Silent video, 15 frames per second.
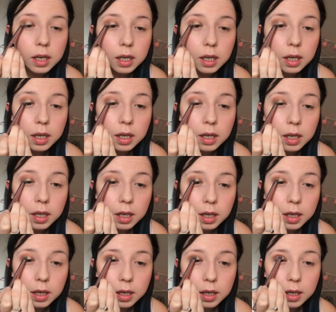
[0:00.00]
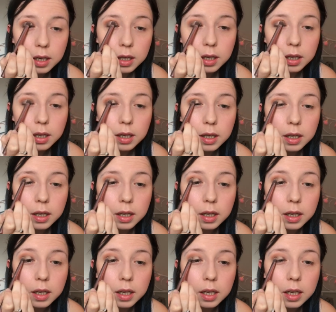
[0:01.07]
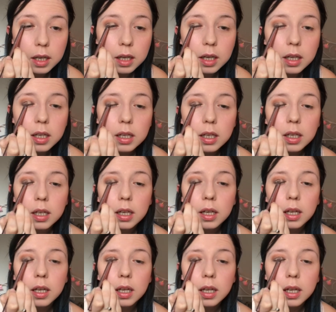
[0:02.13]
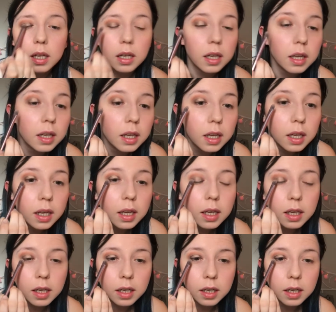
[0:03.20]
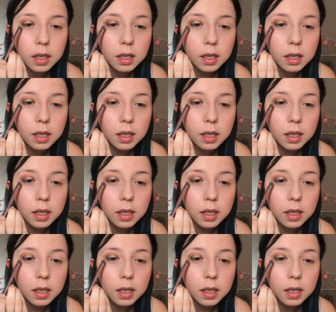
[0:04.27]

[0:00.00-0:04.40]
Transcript: Nothing is said.